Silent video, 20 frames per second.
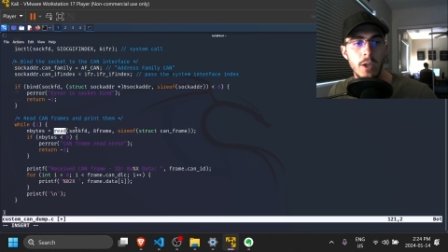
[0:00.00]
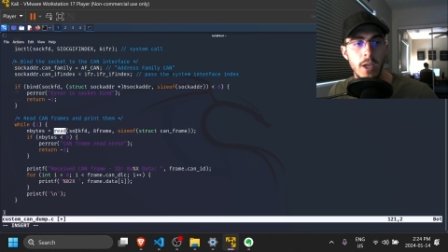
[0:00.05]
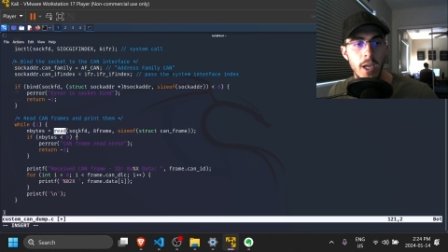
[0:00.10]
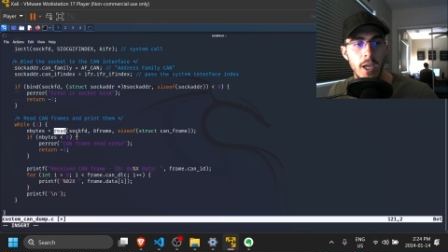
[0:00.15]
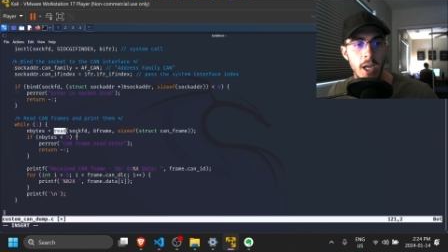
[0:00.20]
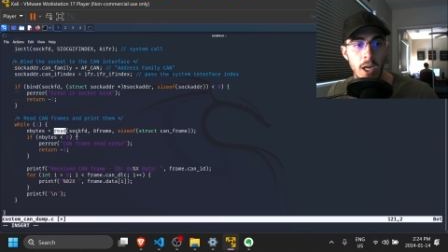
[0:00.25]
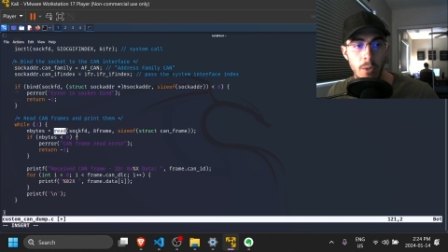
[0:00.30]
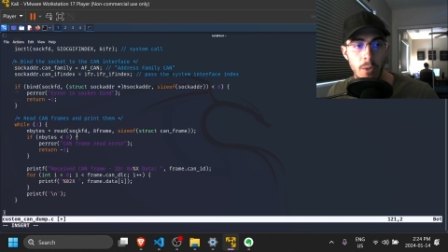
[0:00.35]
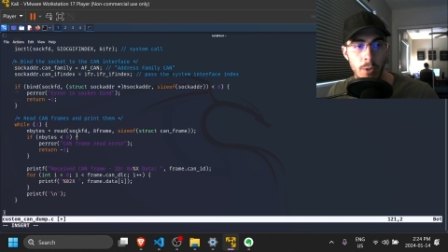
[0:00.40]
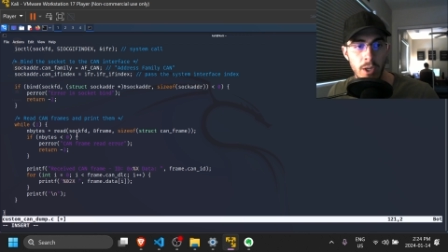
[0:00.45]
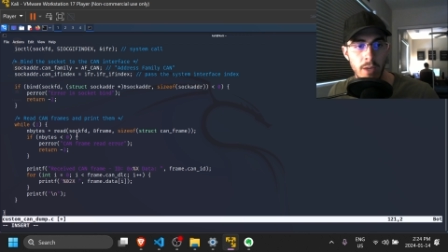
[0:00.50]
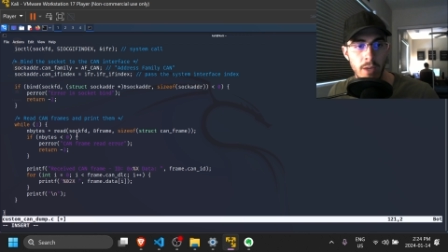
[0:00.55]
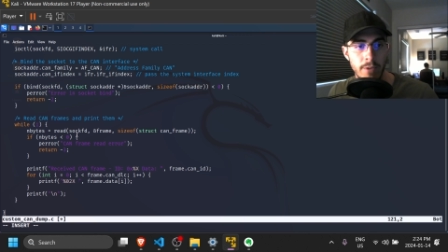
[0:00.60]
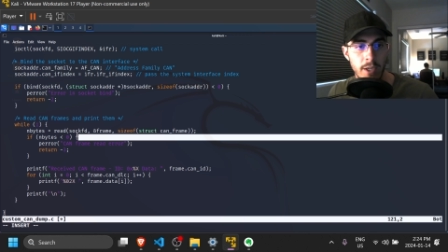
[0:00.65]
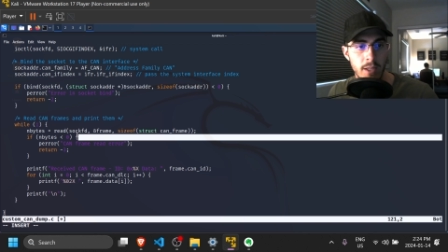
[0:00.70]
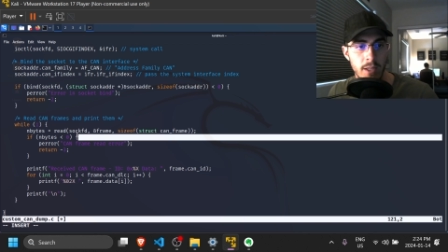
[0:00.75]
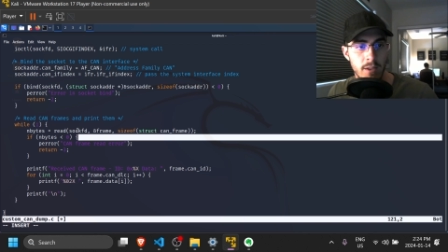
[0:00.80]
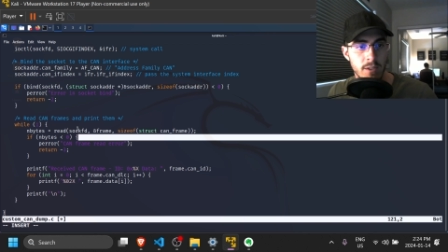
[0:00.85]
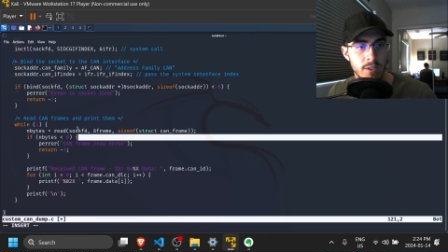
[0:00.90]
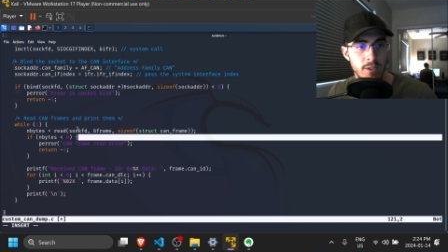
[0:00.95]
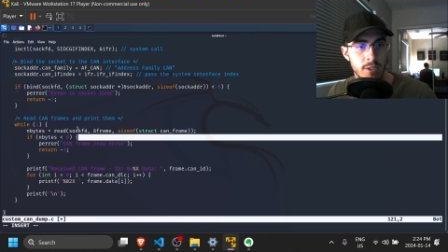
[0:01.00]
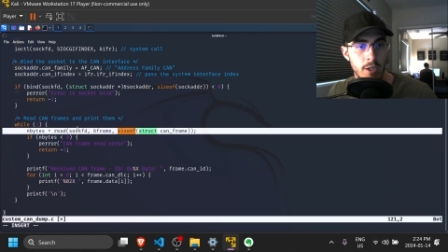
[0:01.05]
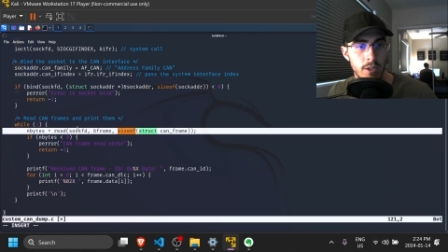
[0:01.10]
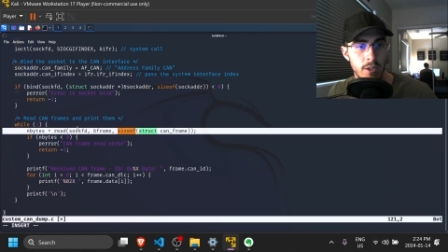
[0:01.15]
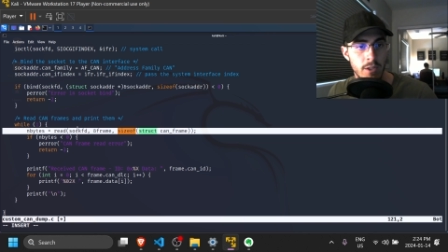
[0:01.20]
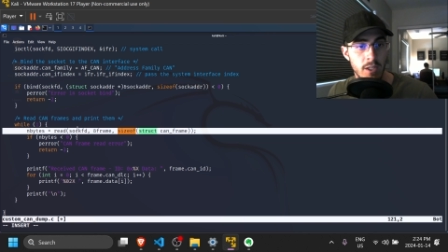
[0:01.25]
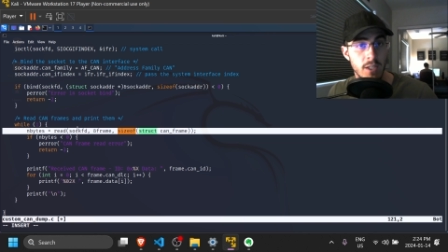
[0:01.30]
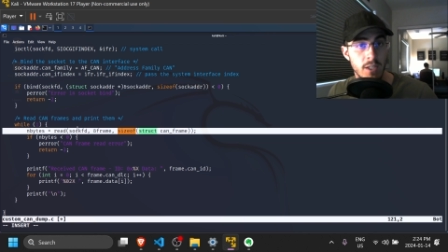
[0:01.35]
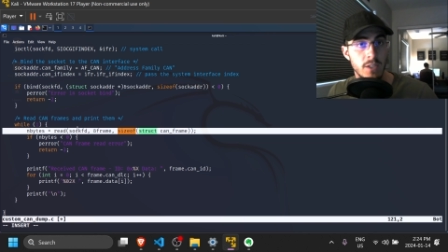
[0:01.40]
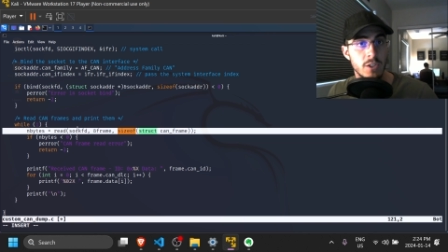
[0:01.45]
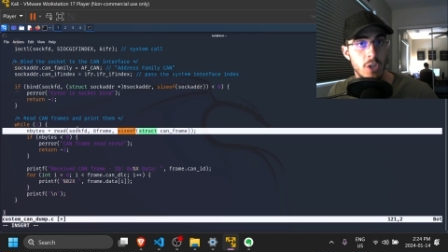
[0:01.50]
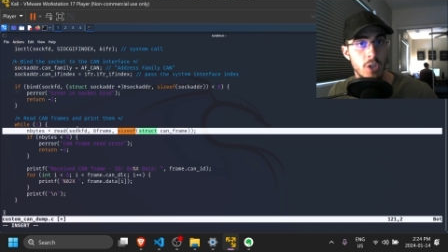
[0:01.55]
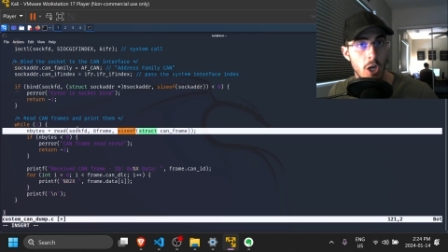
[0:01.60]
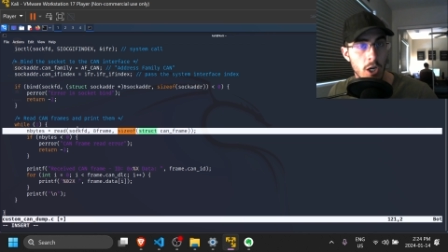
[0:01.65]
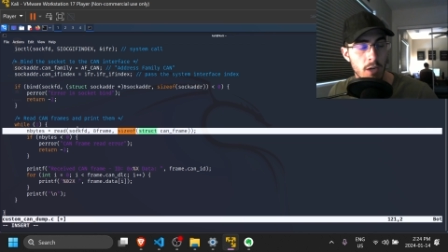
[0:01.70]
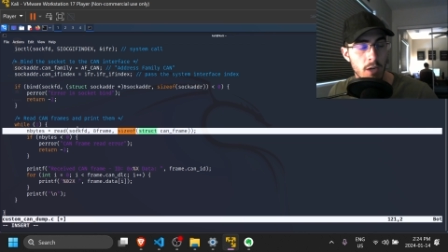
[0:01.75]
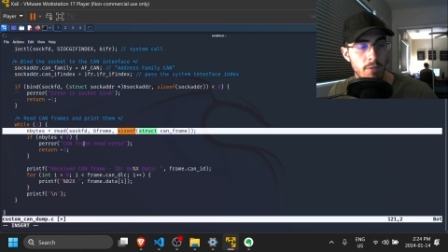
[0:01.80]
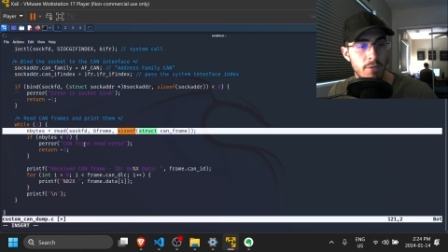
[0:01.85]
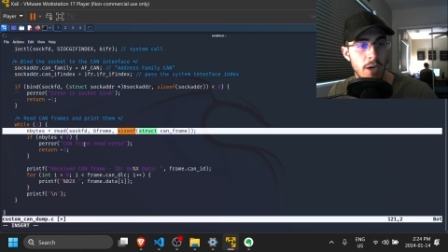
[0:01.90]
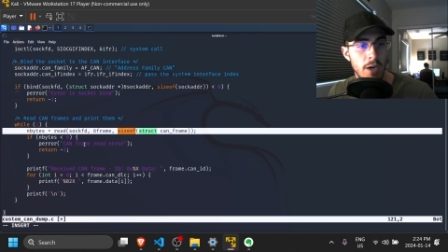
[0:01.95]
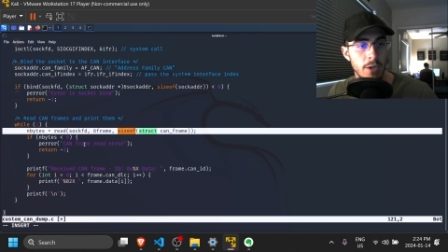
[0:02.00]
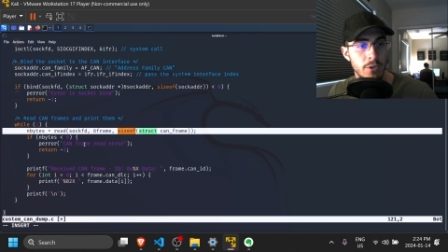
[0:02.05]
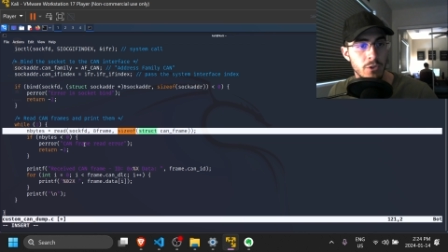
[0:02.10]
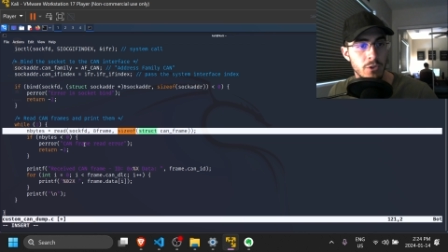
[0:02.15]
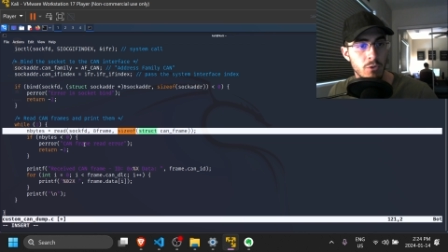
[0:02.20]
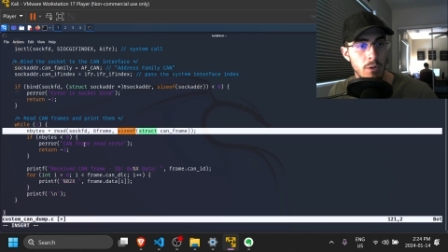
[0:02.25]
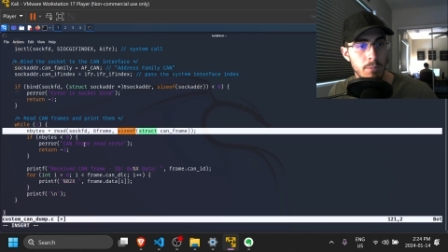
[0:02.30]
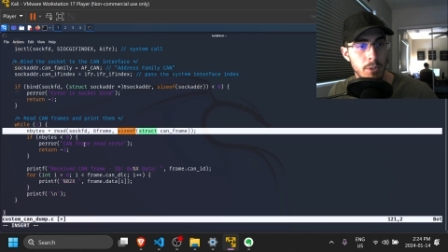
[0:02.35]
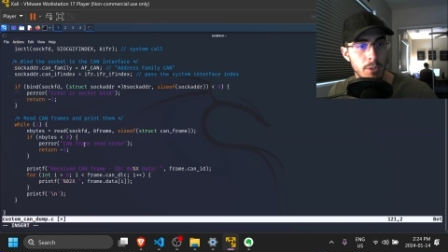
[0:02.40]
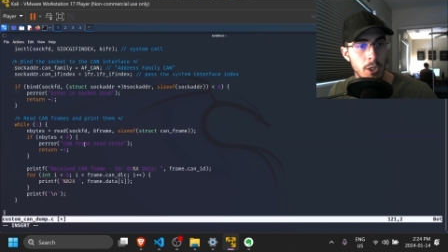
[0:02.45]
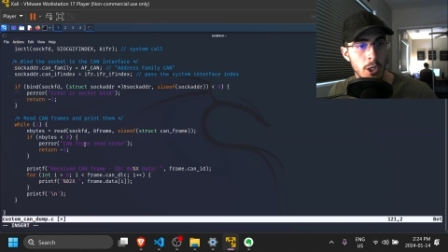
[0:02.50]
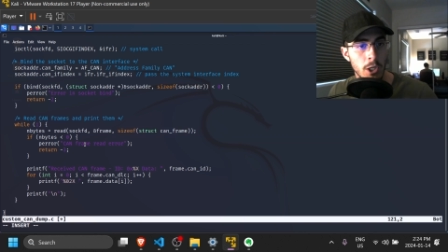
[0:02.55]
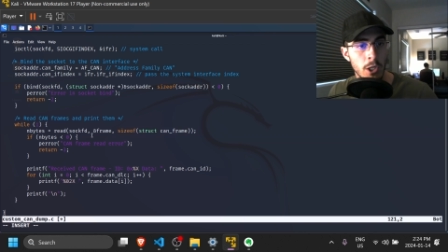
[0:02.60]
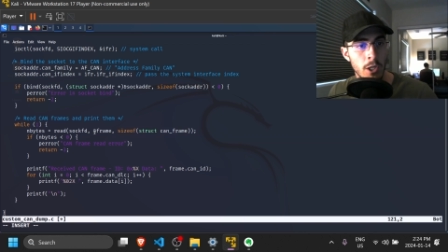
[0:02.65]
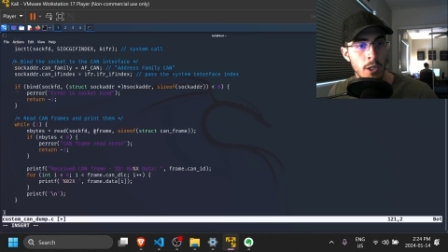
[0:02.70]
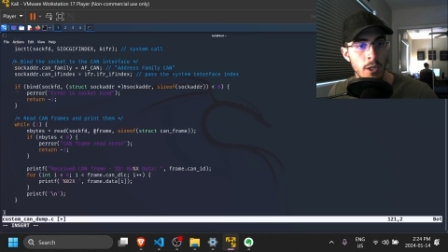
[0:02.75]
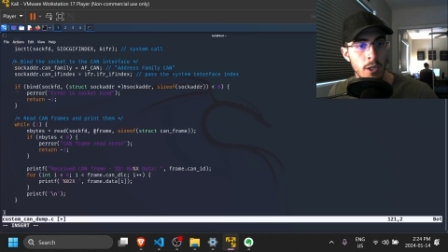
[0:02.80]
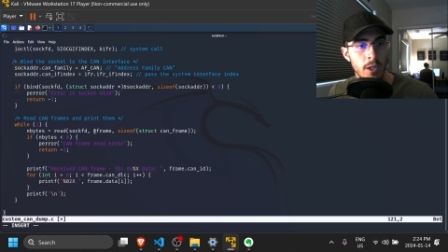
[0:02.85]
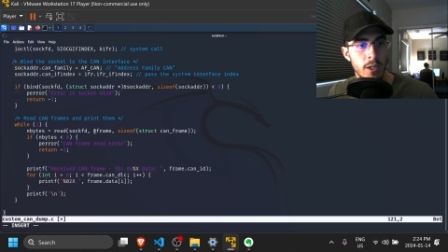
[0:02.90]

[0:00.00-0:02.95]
and we're giving it the, so the socket file descriptor,